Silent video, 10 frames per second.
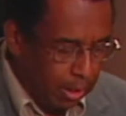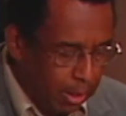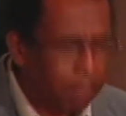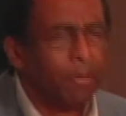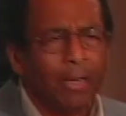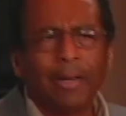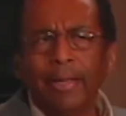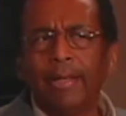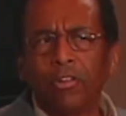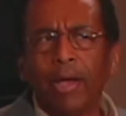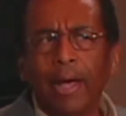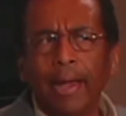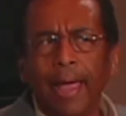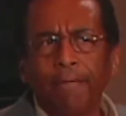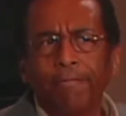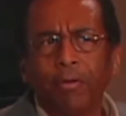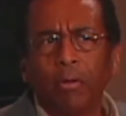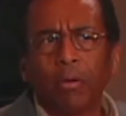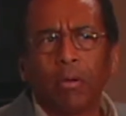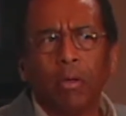It particularly gets hot
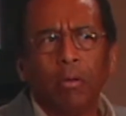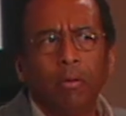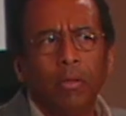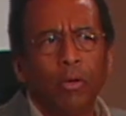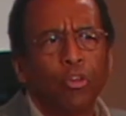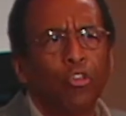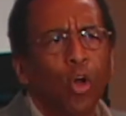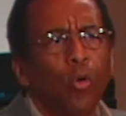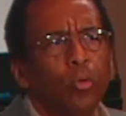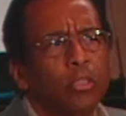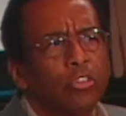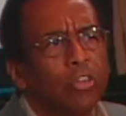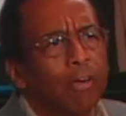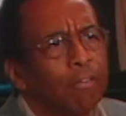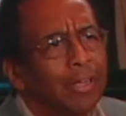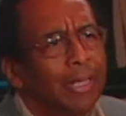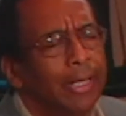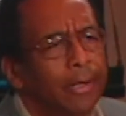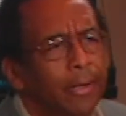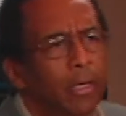after there is gold discovered
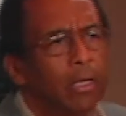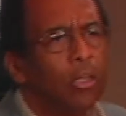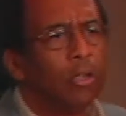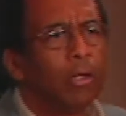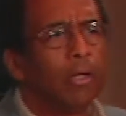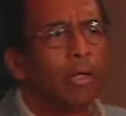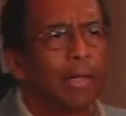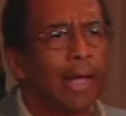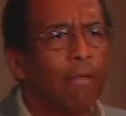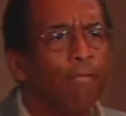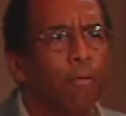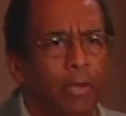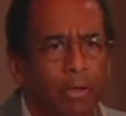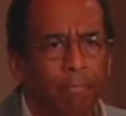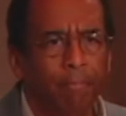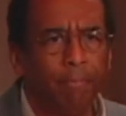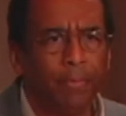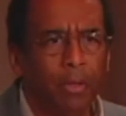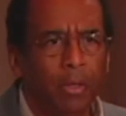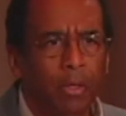in California,
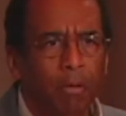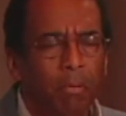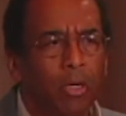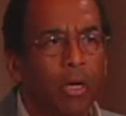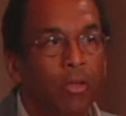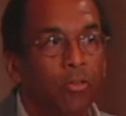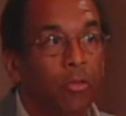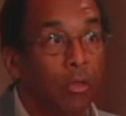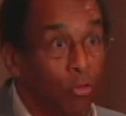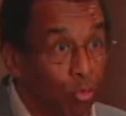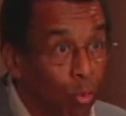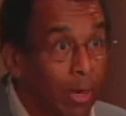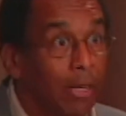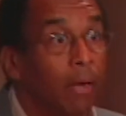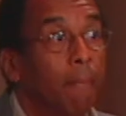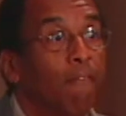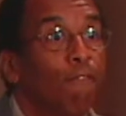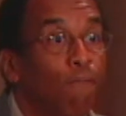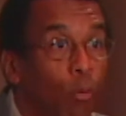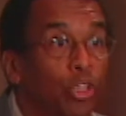because there's great
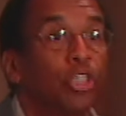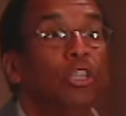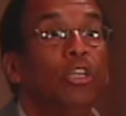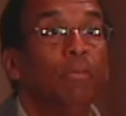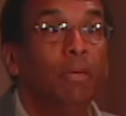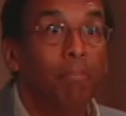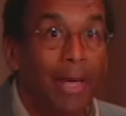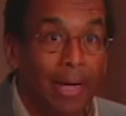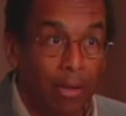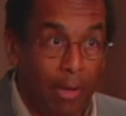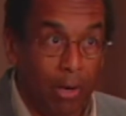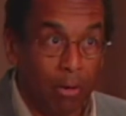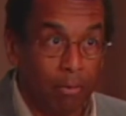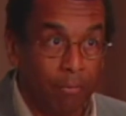fortune to be made there.